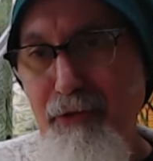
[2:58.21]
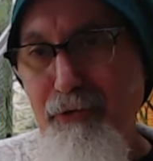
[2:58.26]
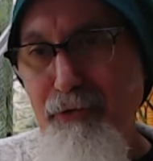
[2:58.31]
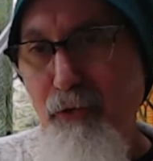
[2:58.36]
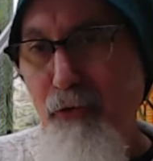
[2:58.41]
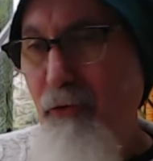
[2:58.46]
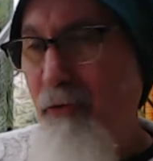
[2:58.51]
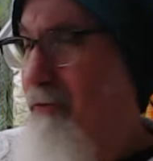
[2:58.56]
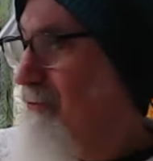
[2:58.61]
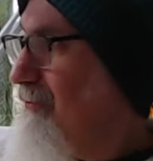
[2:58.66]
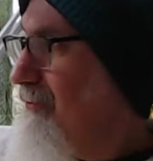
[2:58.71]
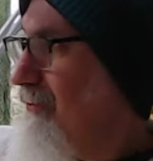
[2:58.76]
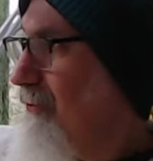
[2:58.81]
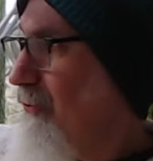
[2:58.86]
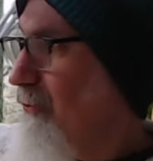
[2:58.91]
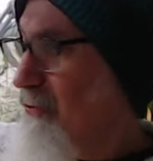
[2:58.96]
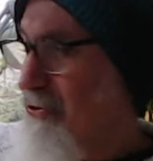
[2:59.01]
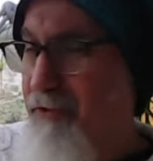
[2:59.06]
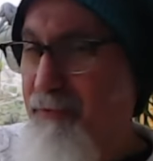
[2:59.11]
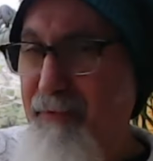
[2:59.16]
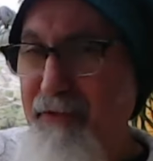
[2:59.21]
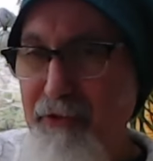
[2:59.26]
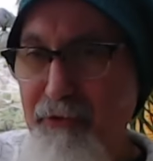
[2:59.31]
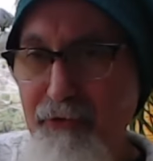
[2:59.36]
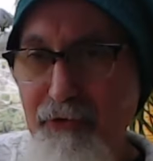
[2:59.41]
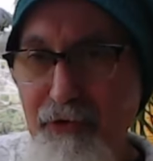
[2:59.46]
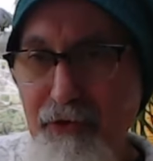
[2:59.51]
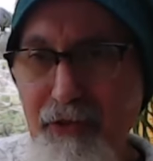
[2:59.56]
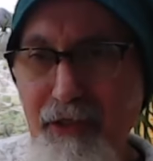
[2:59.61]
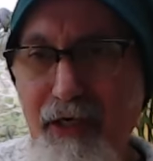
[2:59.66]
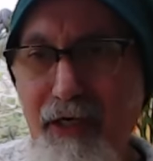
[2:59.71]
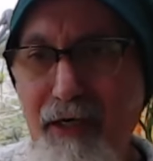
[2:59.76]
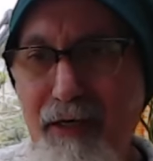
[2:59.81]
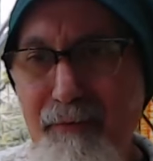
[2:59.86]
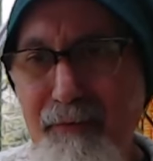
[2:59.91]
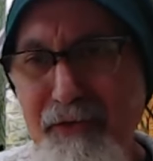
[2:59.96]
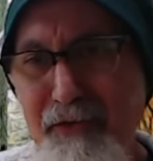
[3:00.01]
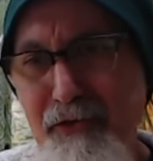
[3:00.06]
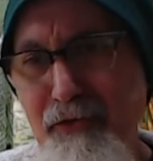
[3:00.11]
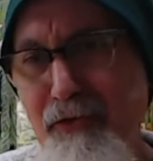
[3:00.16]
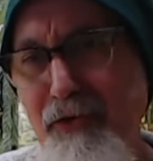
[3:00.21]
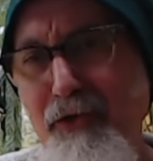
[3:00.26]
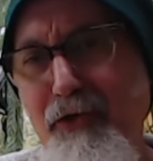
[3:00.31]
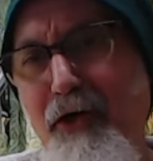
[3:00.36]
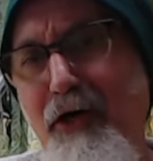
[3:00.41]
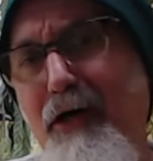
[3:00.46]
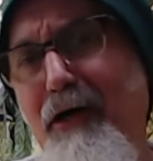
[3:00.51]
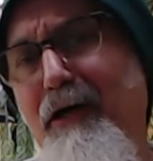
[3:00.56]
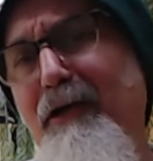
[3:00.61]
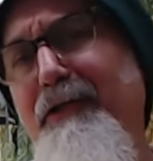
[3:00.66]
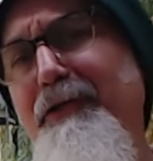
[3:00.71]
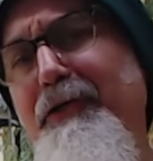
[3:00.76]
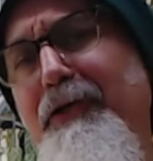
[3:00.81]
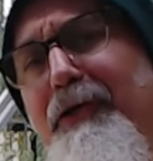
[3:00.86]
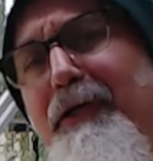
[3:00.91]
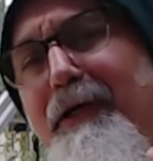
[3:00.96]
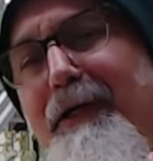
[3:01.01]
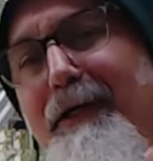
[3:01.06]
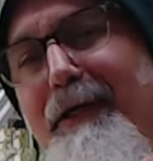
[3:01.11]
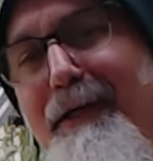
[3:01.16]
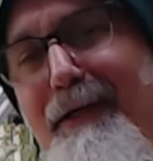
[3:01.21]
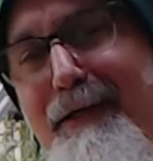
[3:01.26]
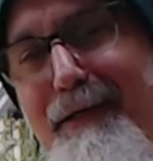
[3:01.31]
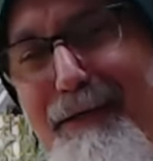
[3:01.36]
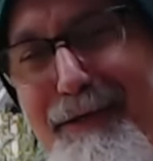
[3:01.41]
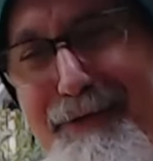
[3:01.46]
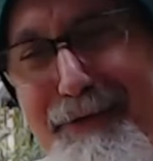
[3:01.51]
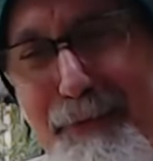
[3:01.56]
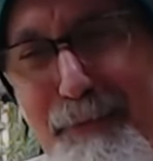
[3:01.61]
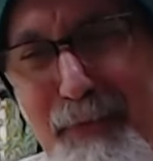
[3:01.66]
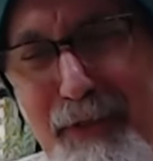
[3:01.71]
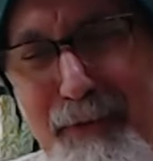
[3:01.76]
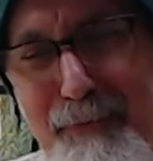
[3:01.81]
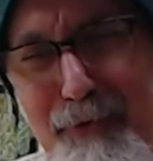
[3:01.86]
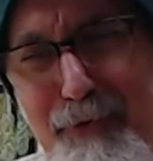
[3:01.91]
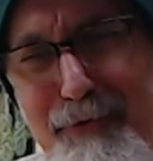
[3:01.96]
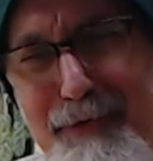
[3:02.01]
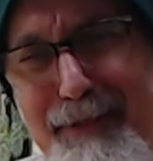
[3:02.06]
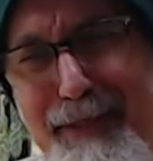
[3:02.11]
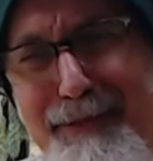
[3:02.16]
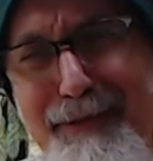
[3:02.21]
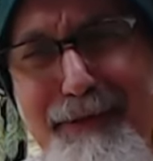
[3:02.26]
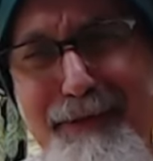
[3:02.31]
The horsemen are going to come and they're going to call their the people that,